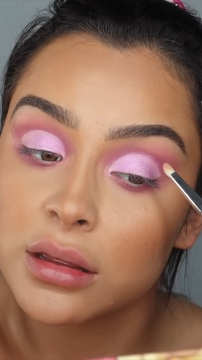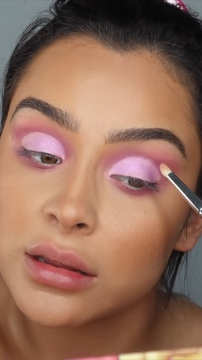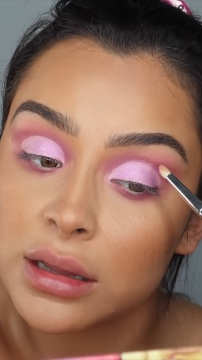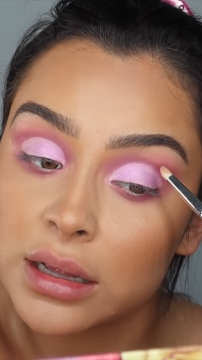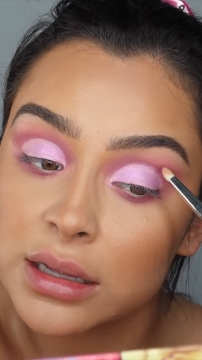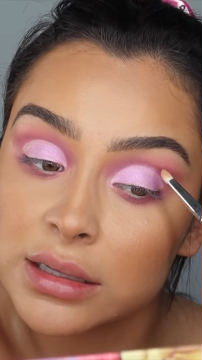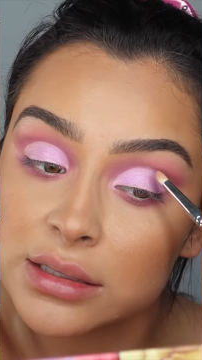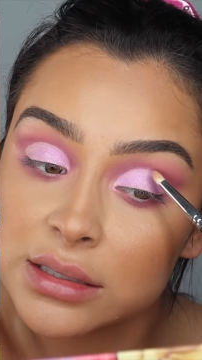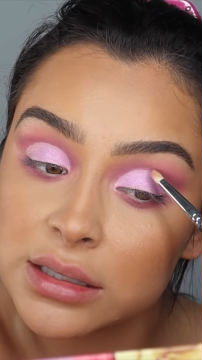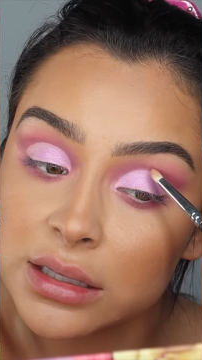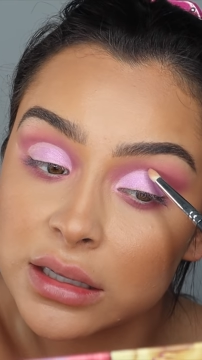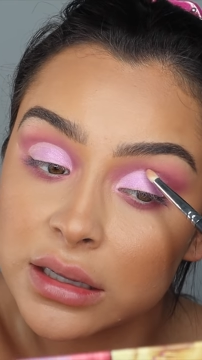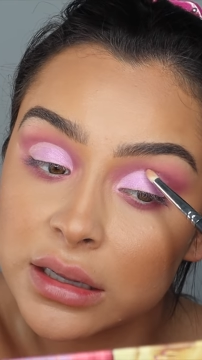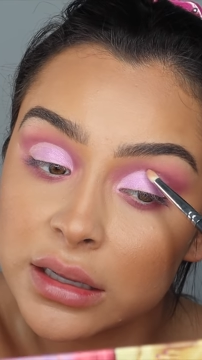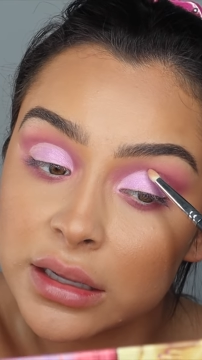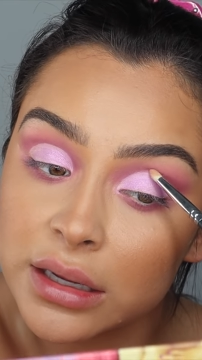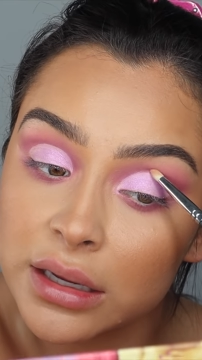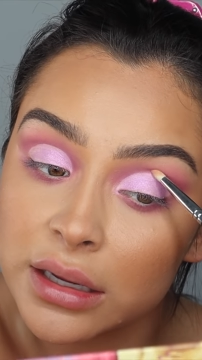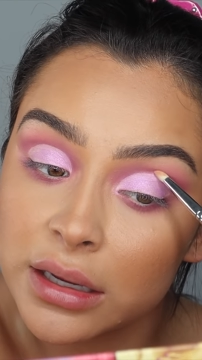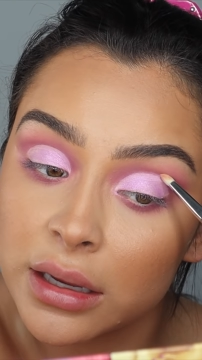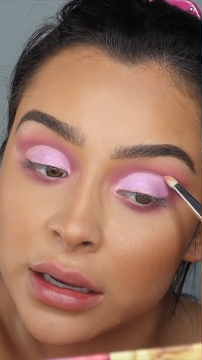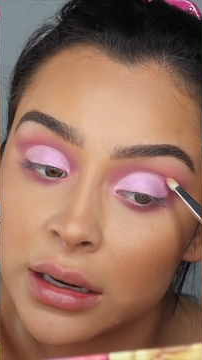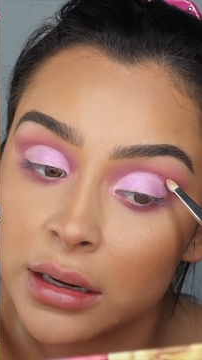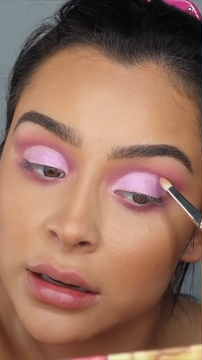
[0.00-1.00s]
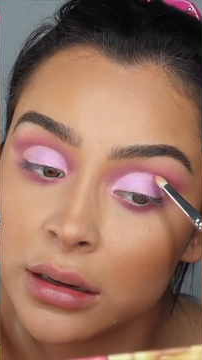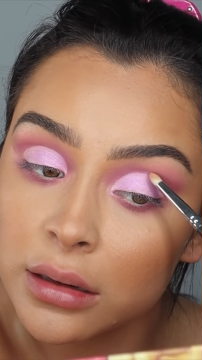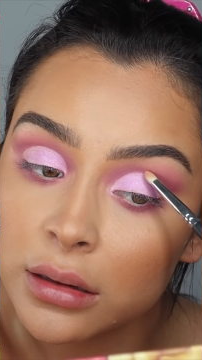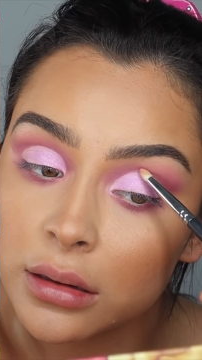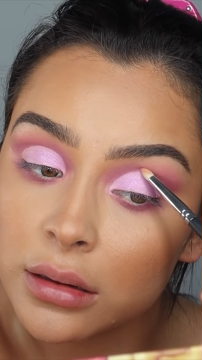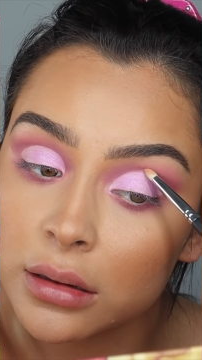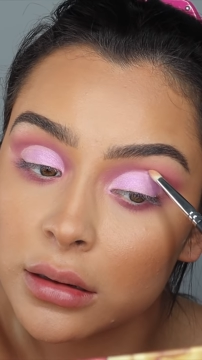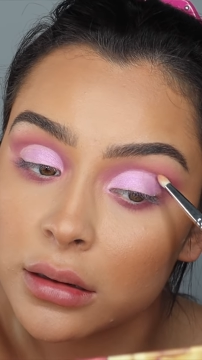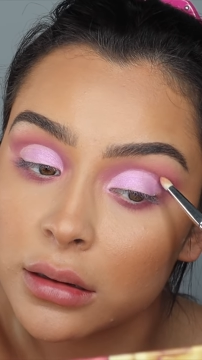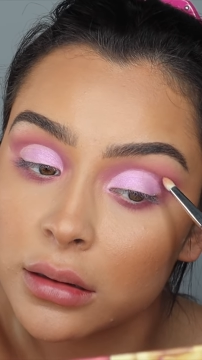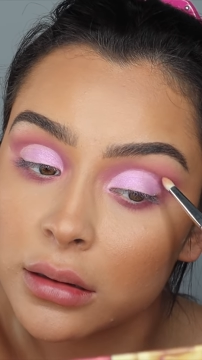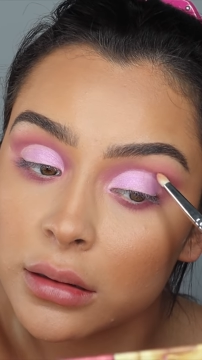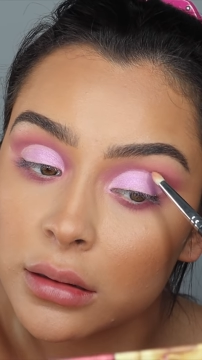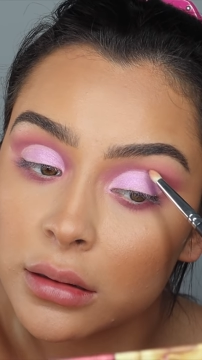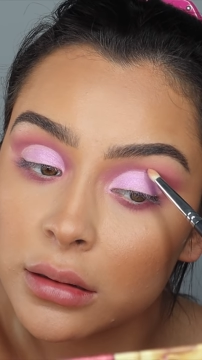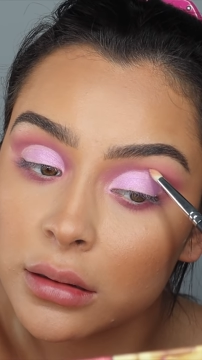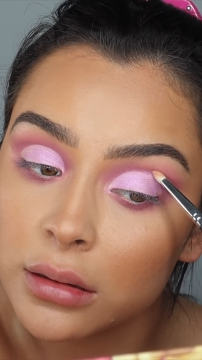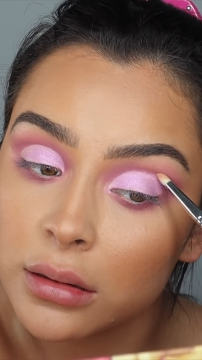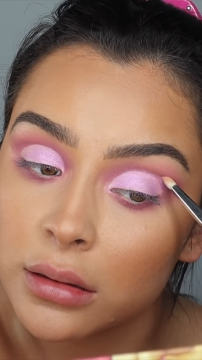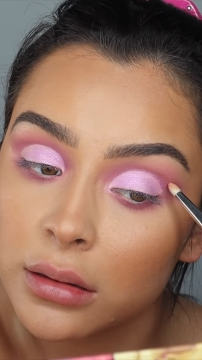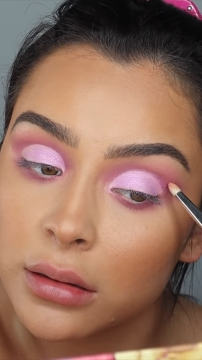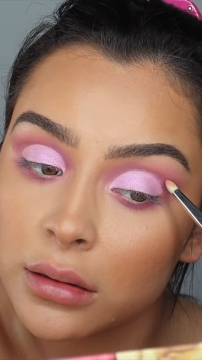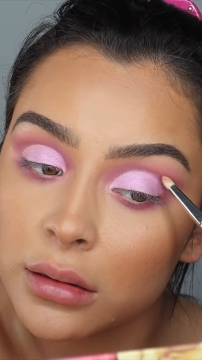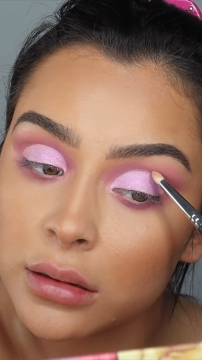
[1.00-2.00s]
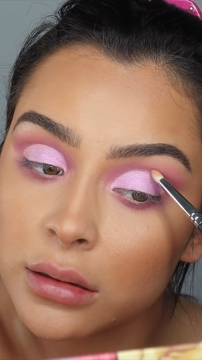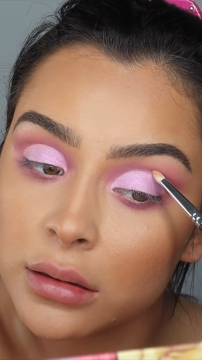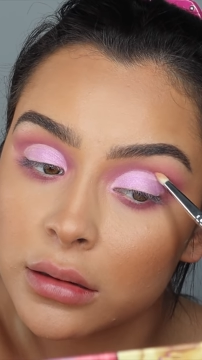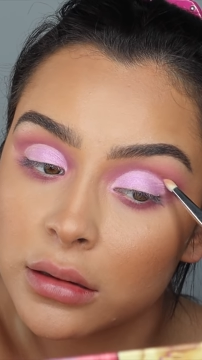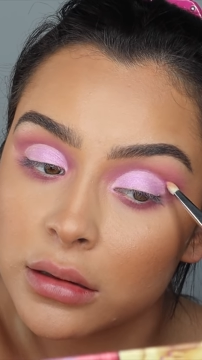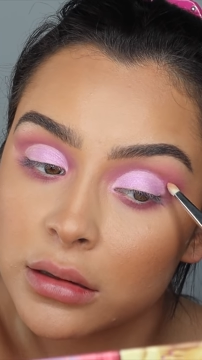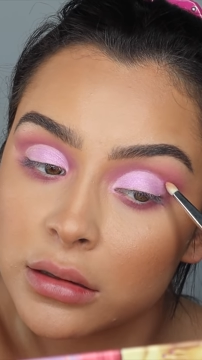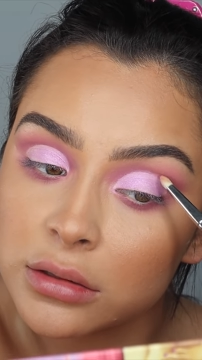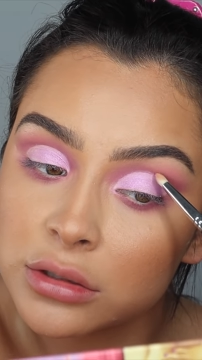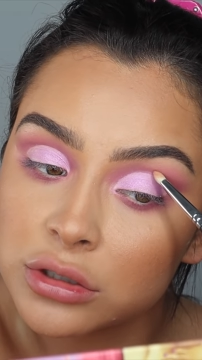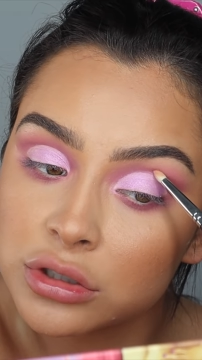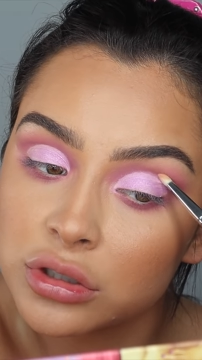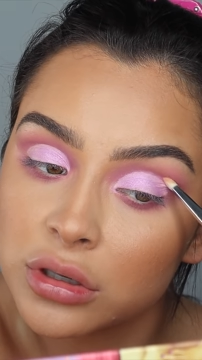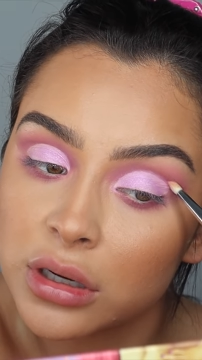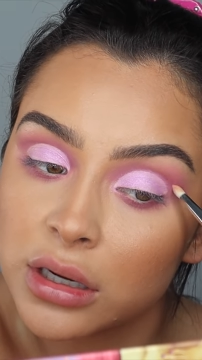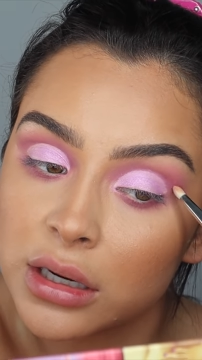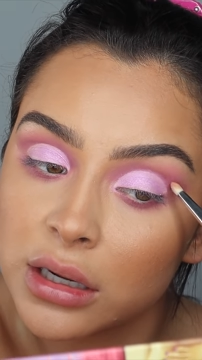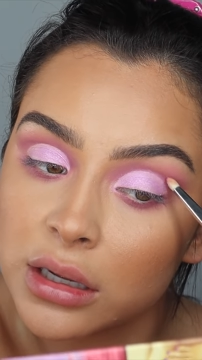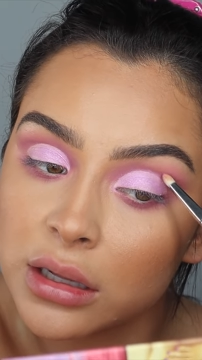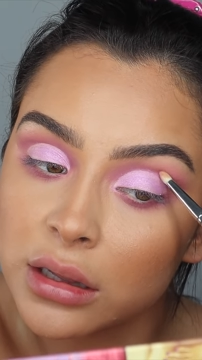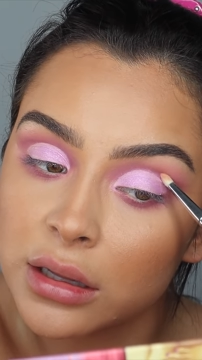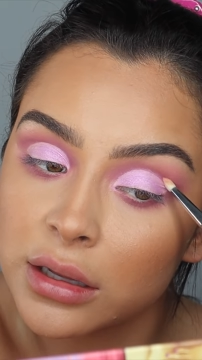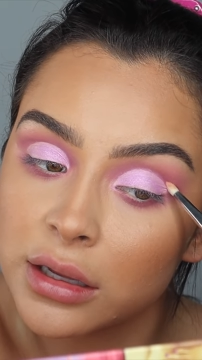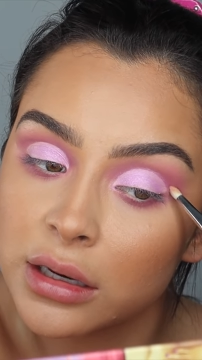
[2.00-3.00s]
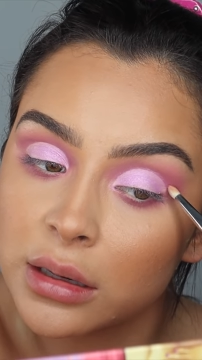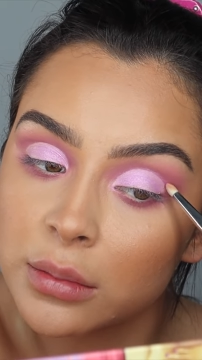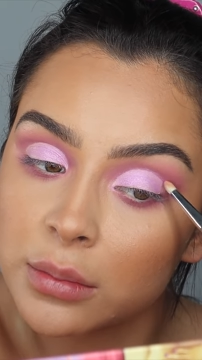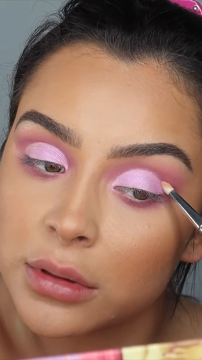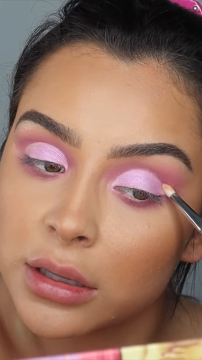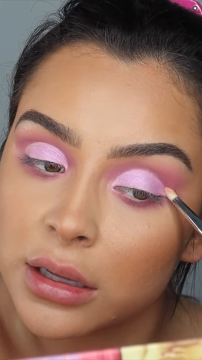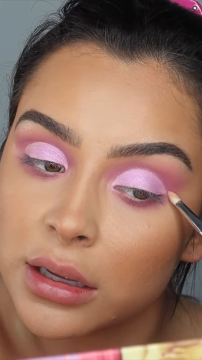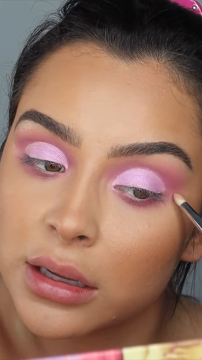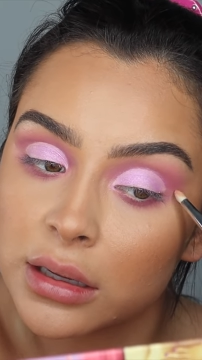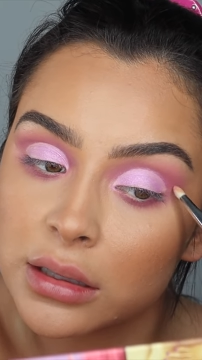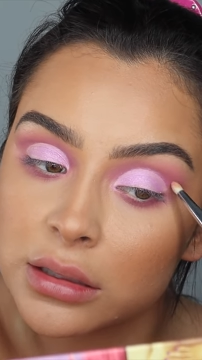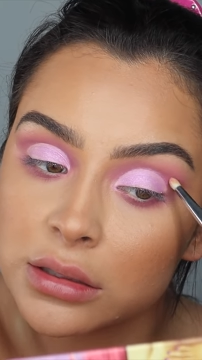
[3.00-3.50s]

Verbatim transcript: that's clean and try to clean up the